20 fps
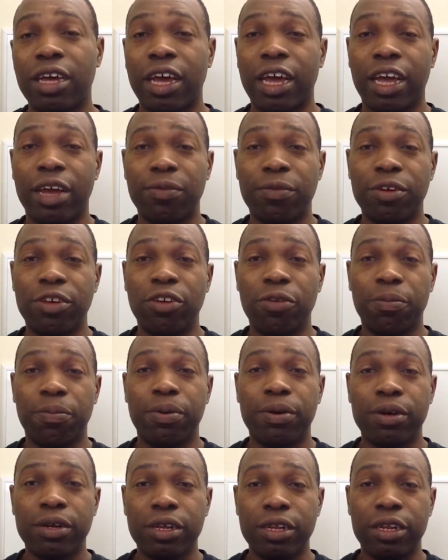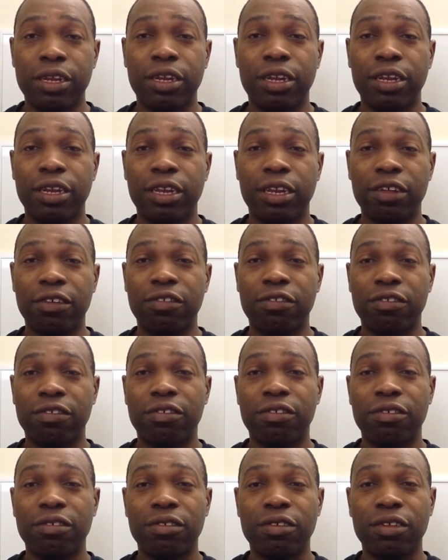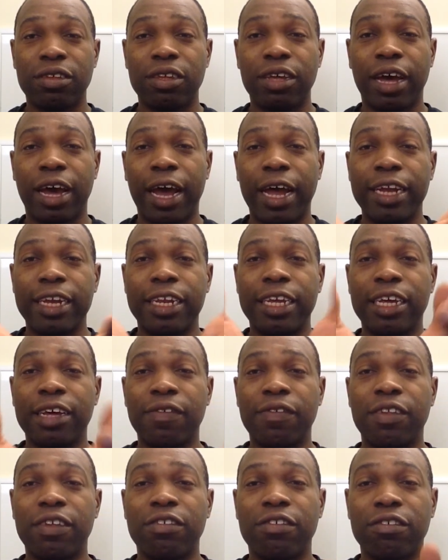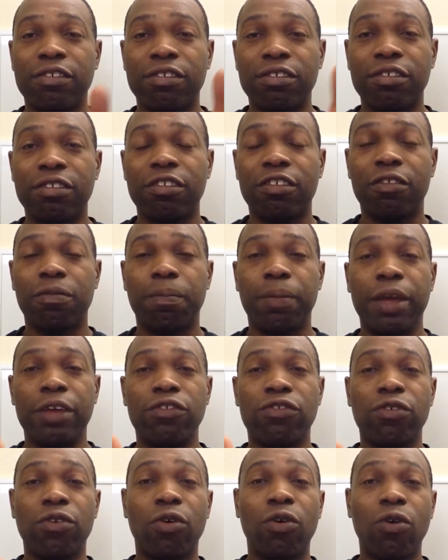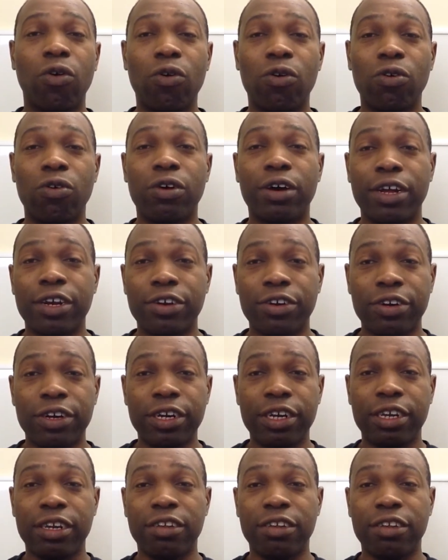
And when you put this idea of this spatial hole under it,